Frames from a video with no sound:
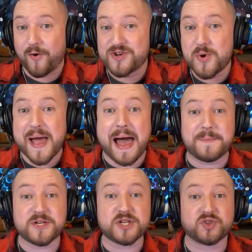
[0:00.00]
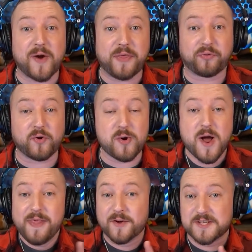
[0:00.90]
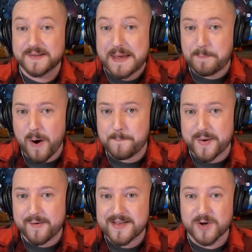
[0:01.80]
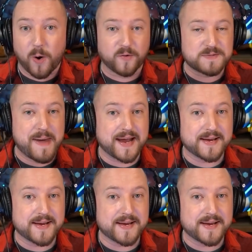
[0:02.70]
to absolutely shred through those elite barbarians or those Mega